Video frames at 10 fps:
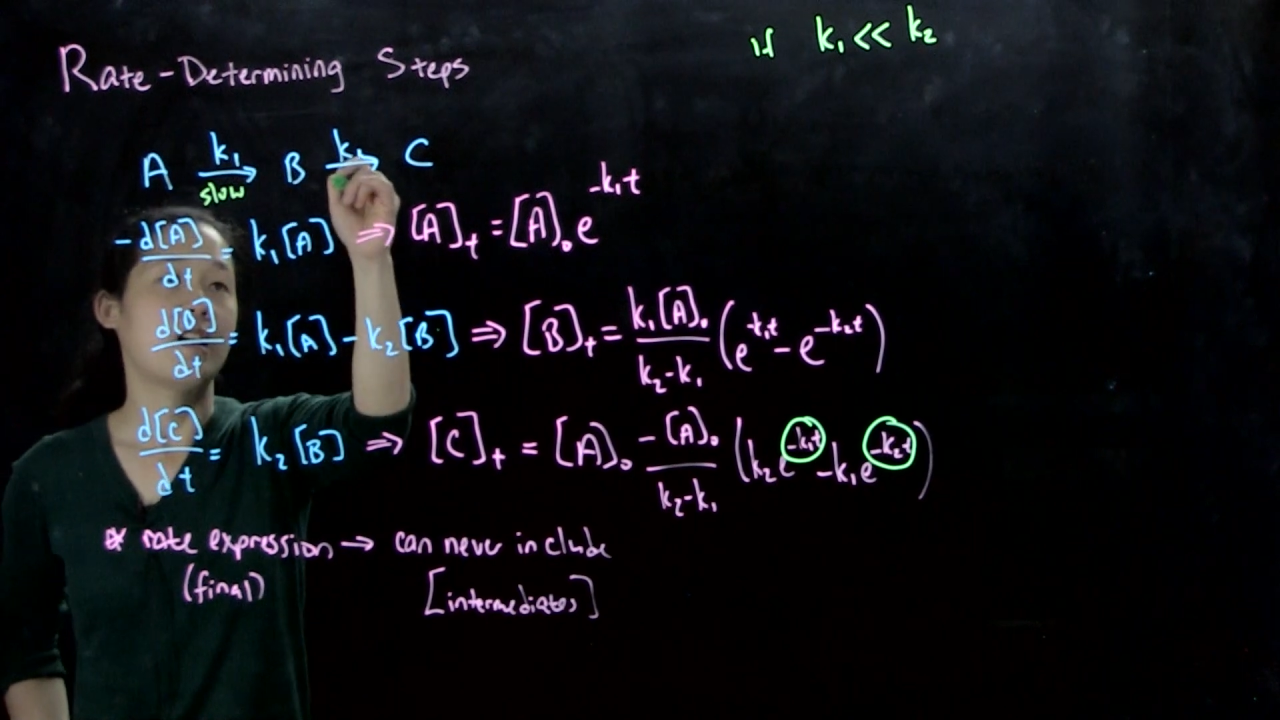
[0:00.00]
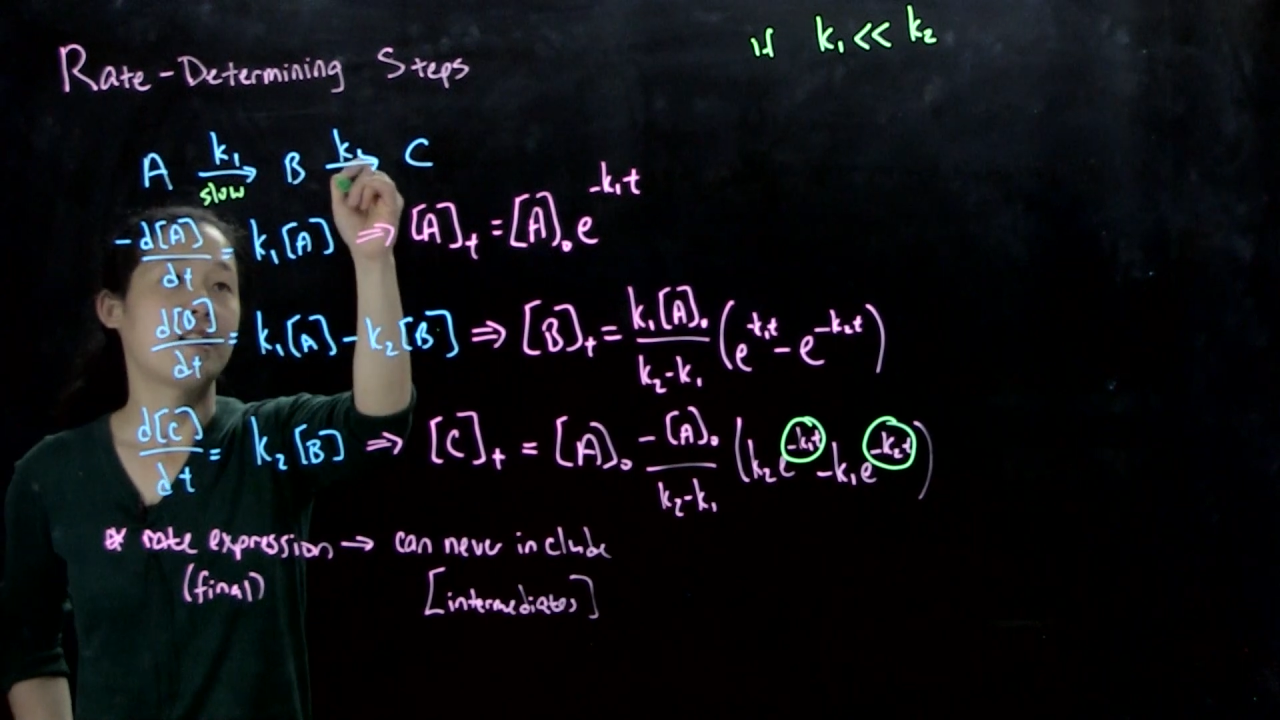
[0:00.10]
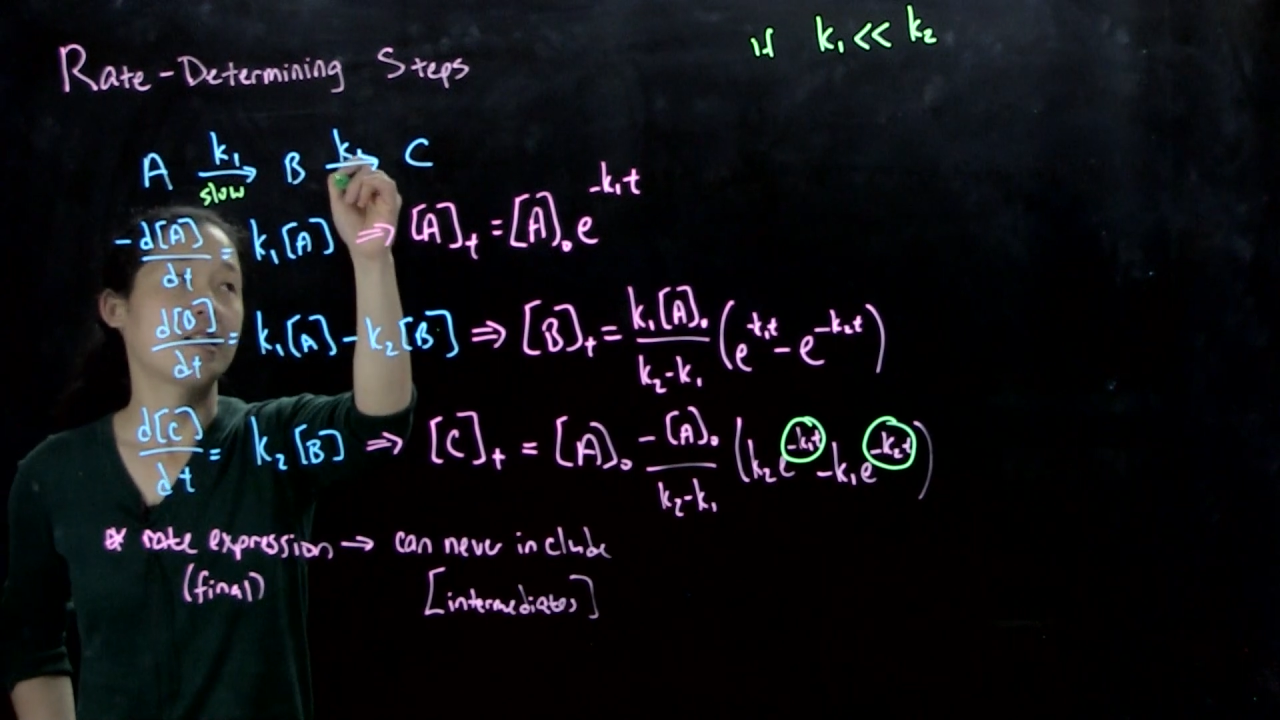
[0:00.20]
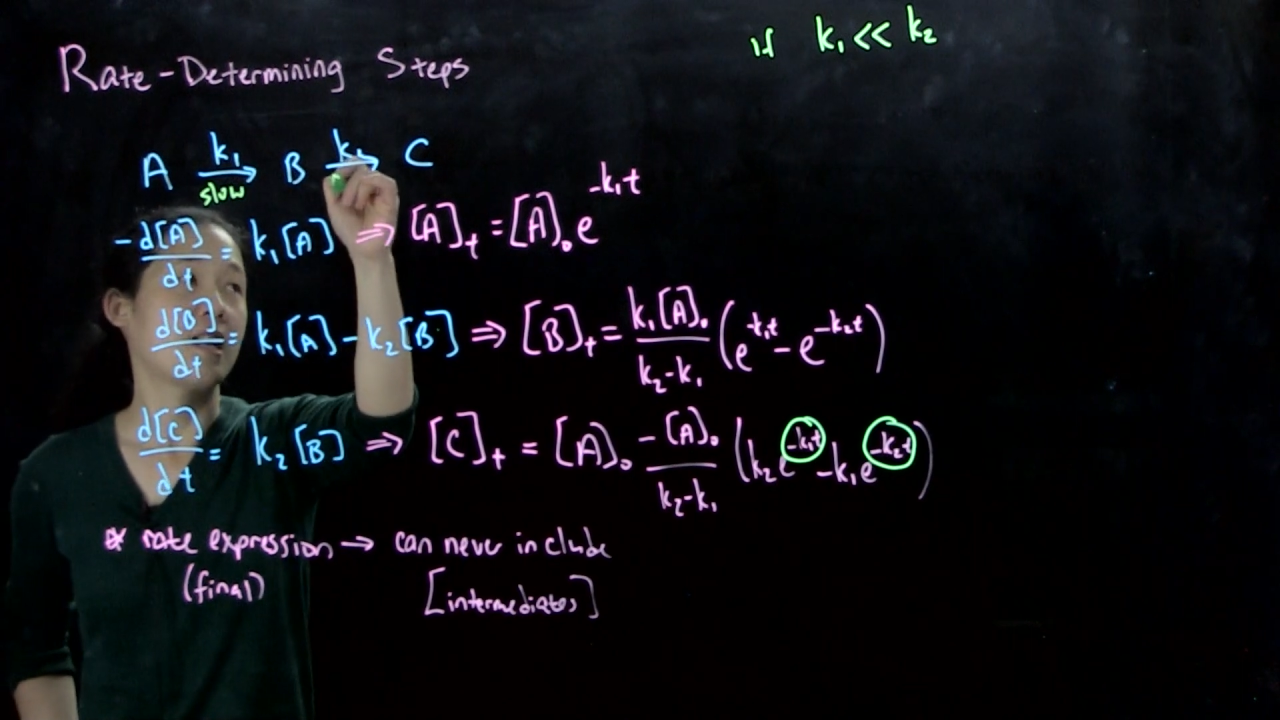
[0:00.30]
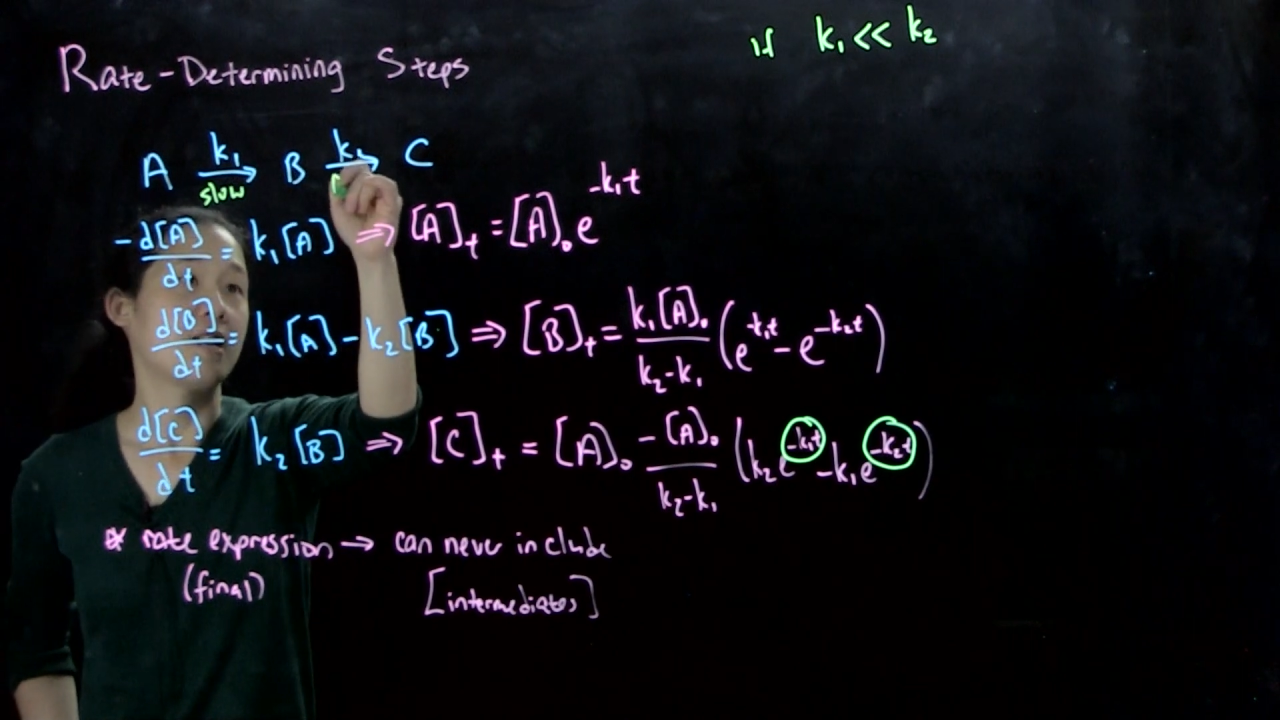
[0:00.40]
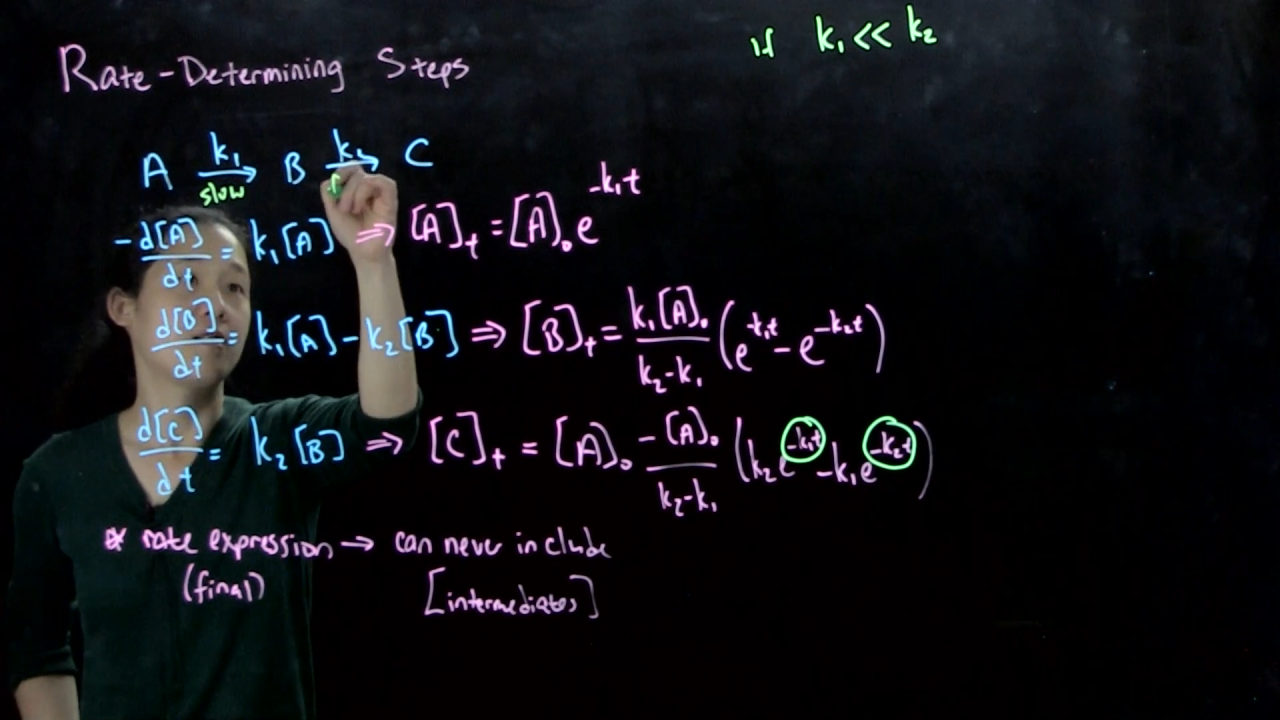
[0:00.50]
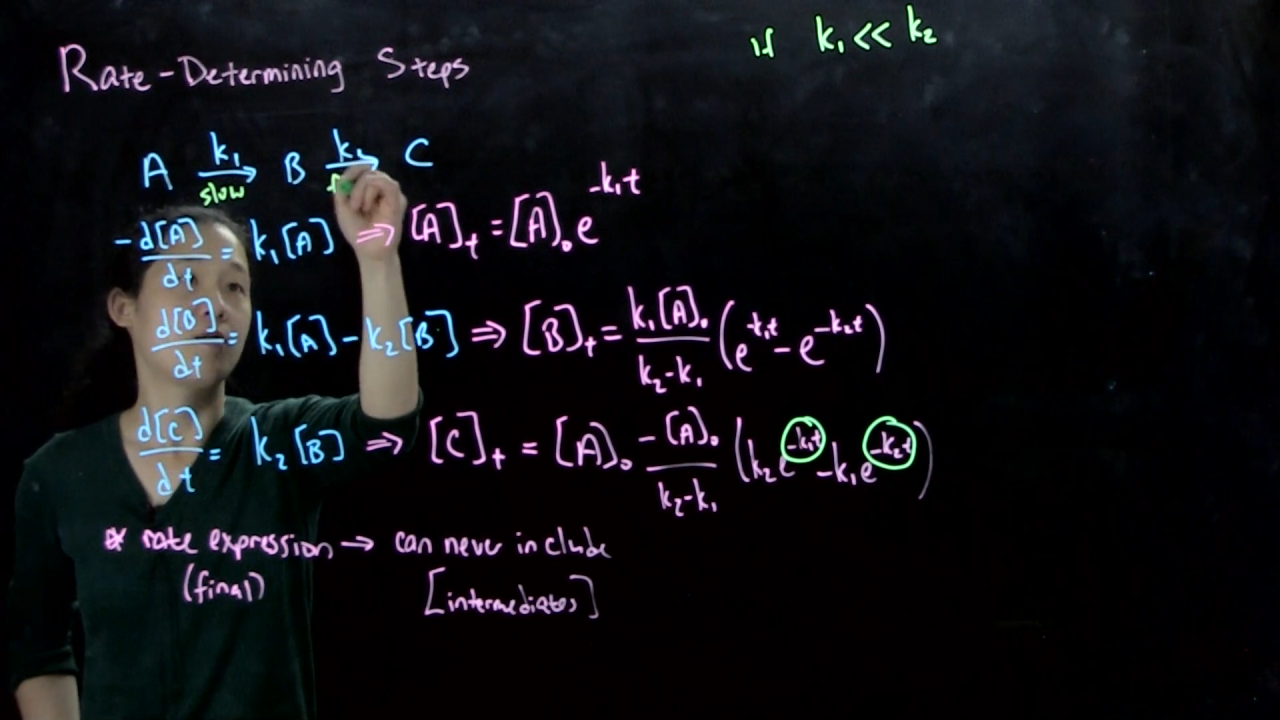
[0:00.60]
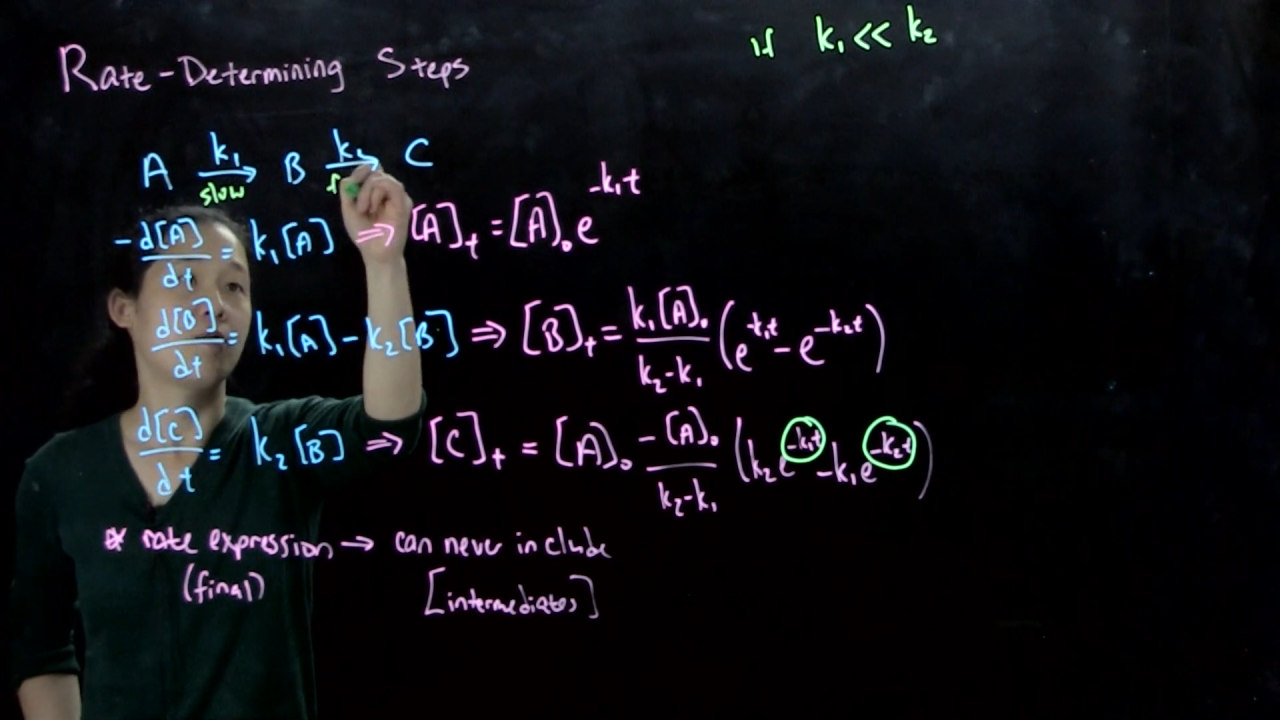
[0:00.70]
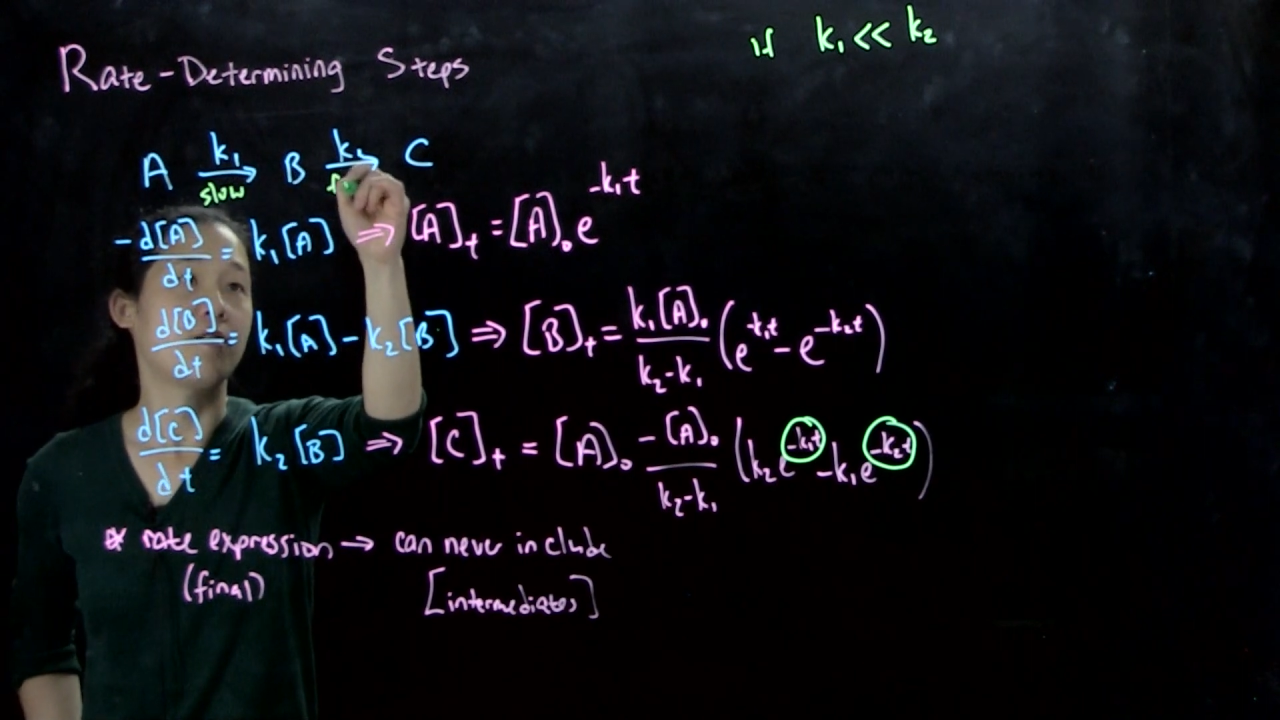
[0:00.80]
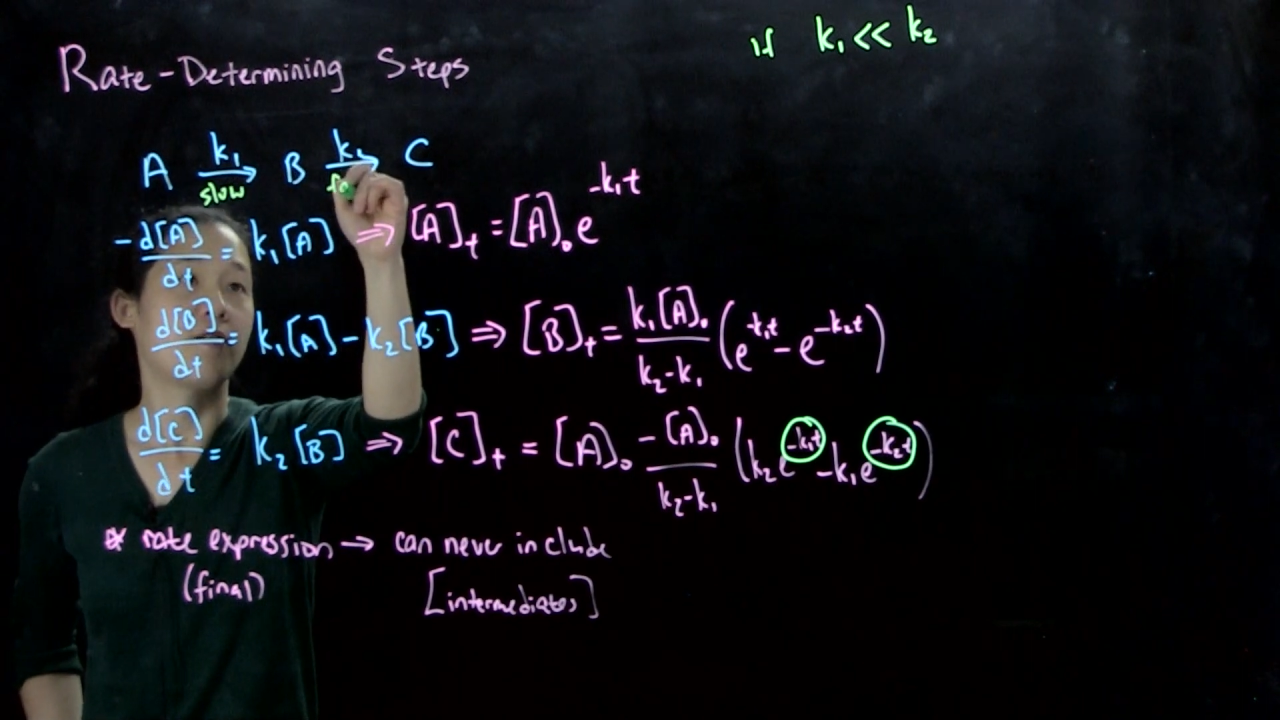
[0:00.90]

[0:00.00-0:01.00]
and then K2 will be